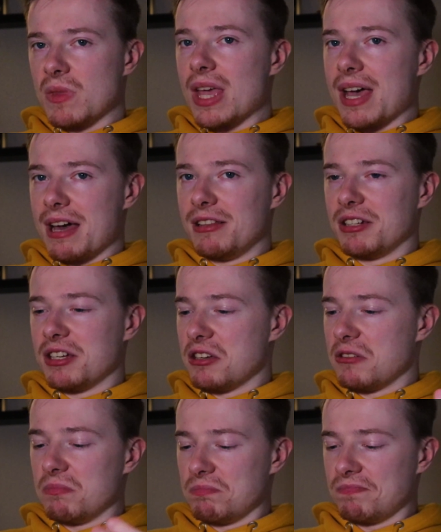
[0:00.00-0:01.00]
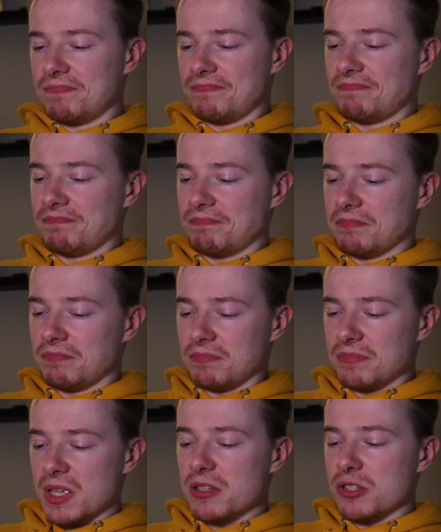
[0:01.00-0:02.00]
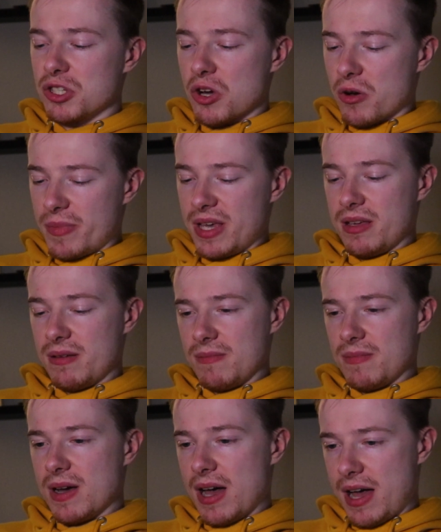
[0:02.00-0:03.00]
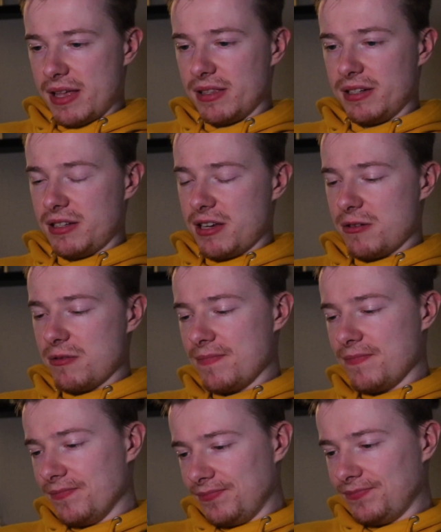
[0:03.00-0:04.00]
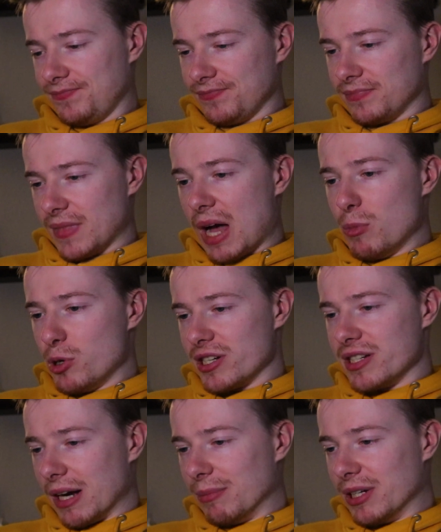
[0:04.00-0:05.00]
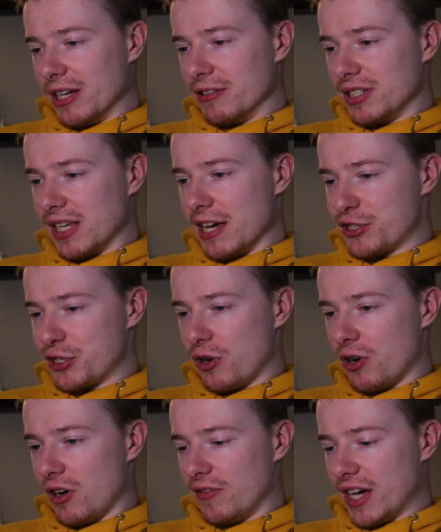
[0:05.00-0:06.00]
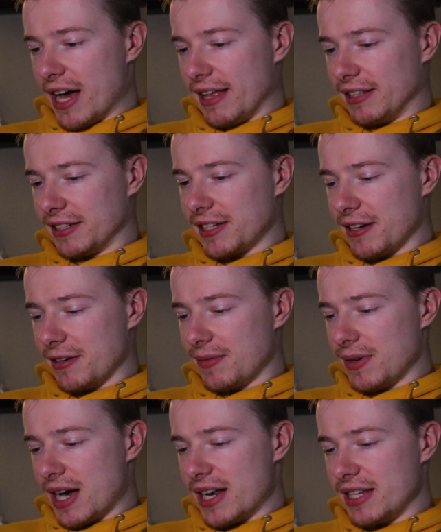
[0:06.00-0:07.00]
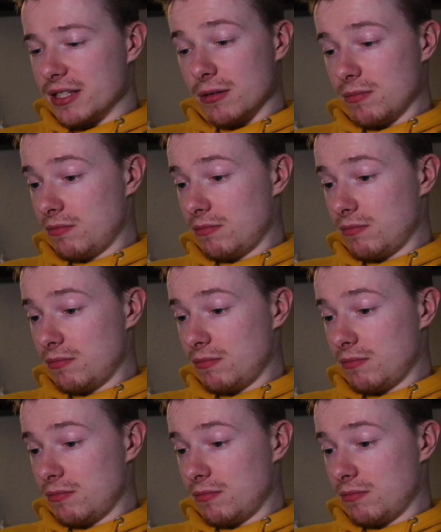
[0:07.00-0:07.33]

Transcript: Highland cow. It's got to be a Highland cow. I'm more determined now to get a shot of a Highland cow. I need to...